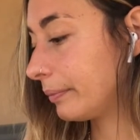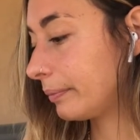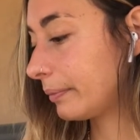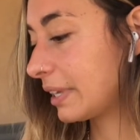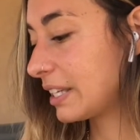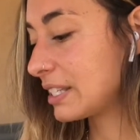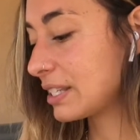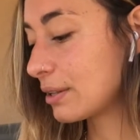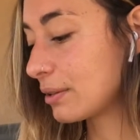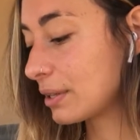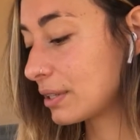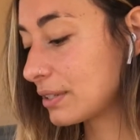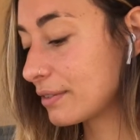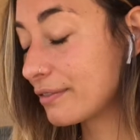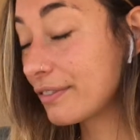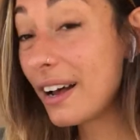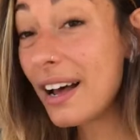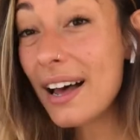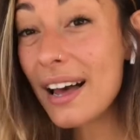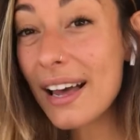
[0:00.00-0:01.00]
And so the
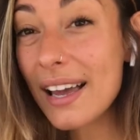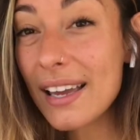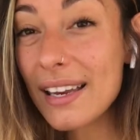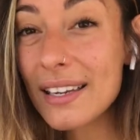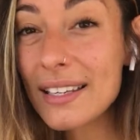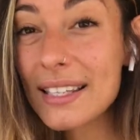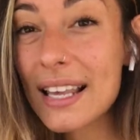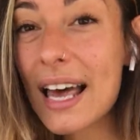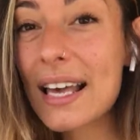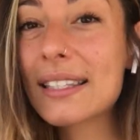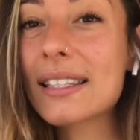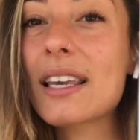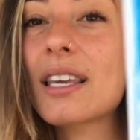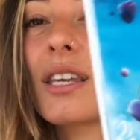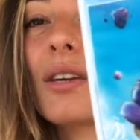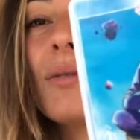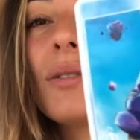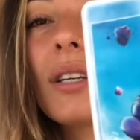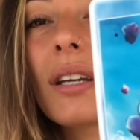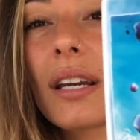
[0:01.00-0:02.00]
divine is asking
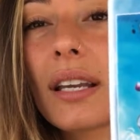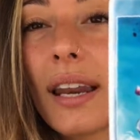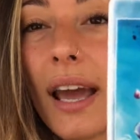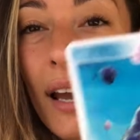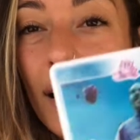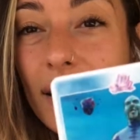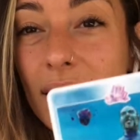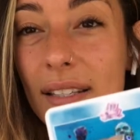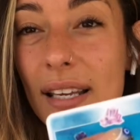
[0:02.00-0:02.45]
you to connect.